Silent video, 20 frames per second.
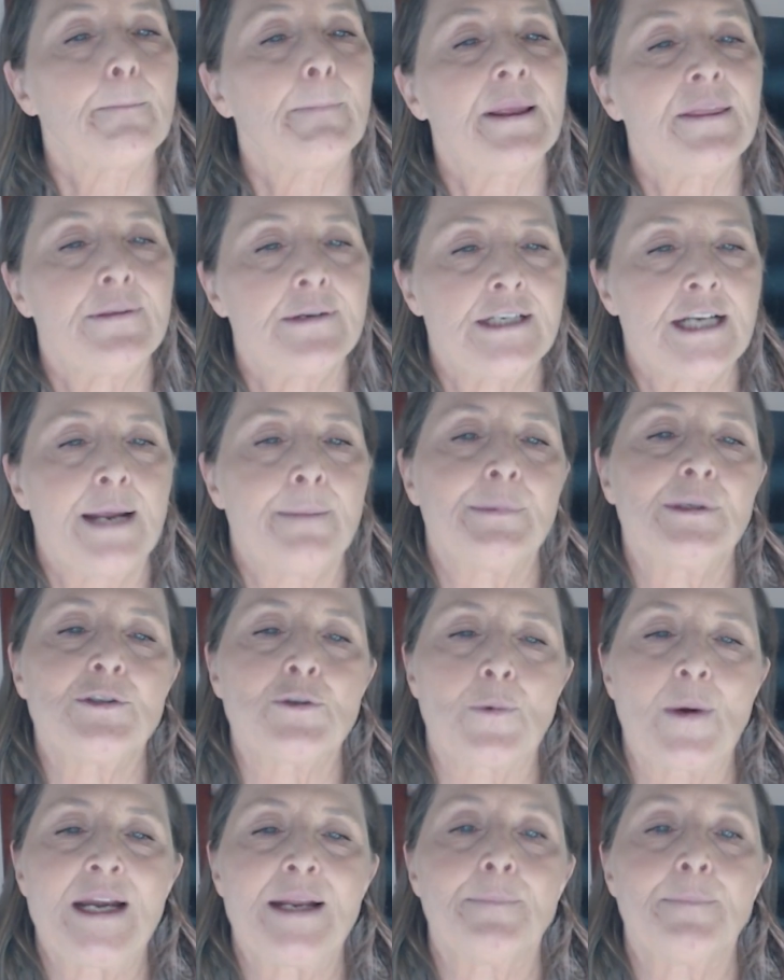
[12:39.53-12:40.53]
By the time it's
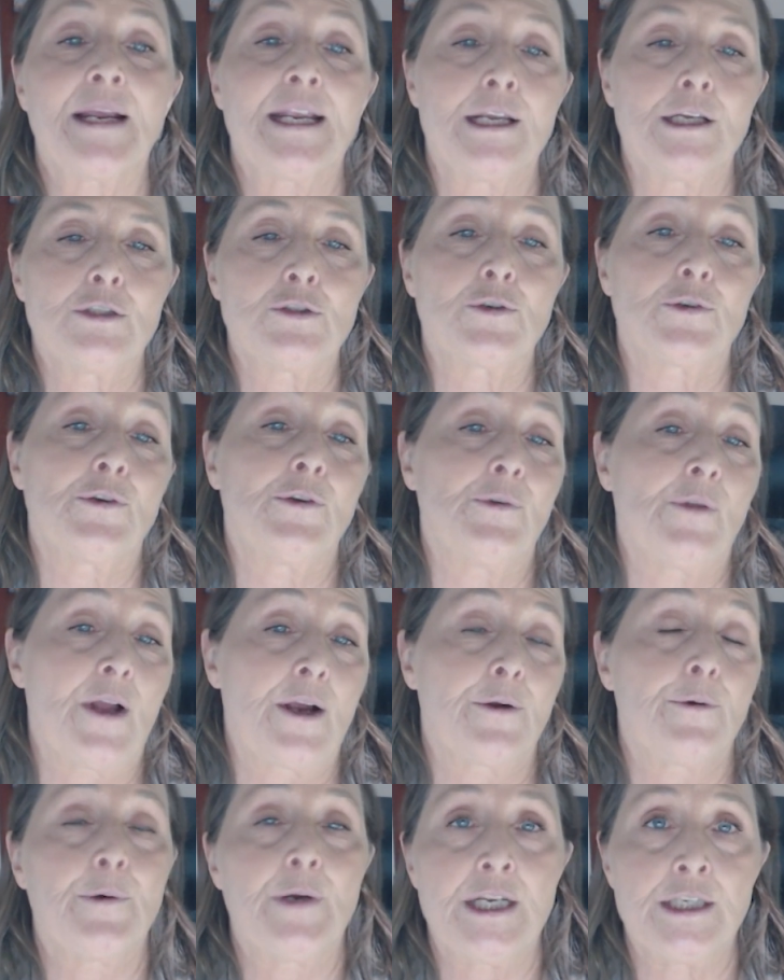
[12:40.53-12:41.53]
ready, my kids are no
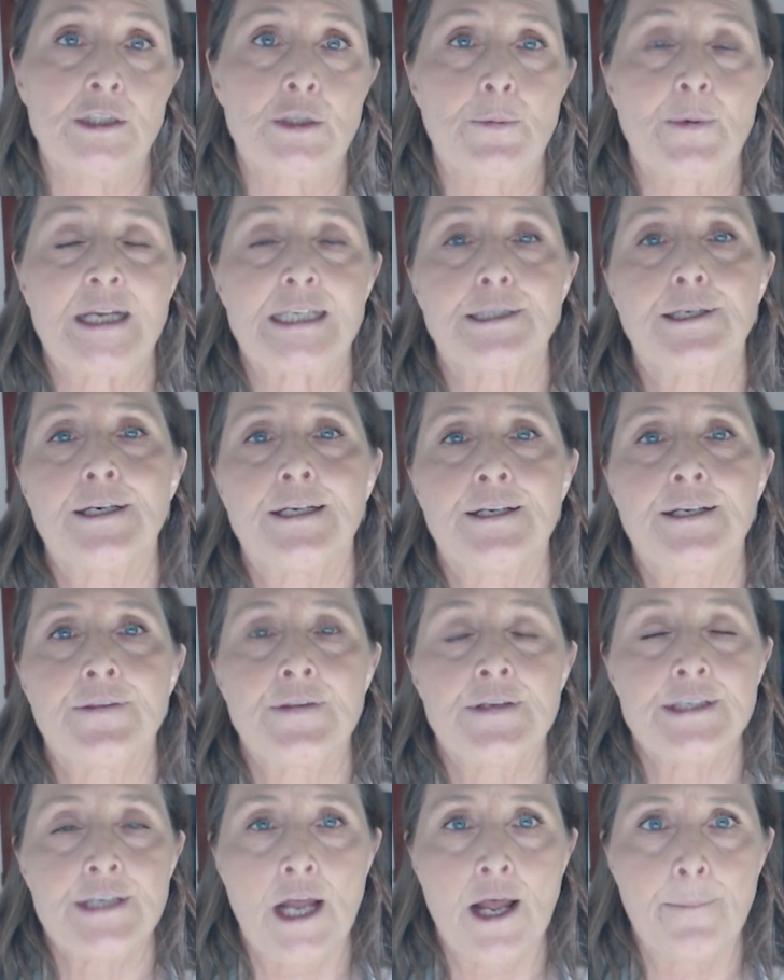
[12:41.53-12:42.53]
longer interested in the
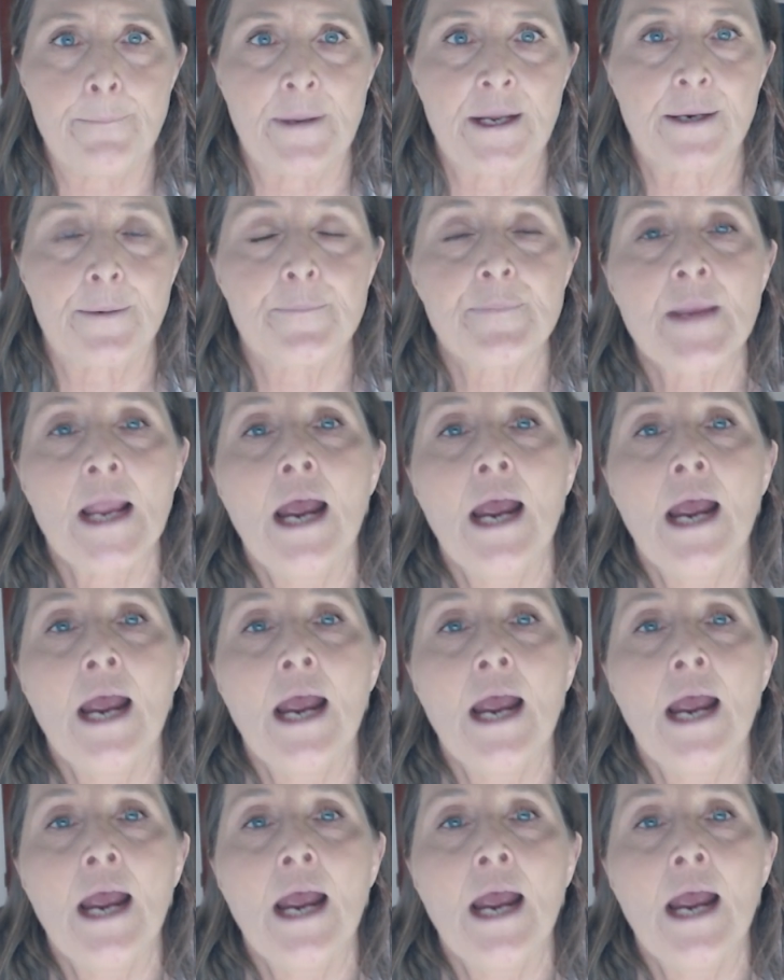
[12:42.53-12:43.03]
topic.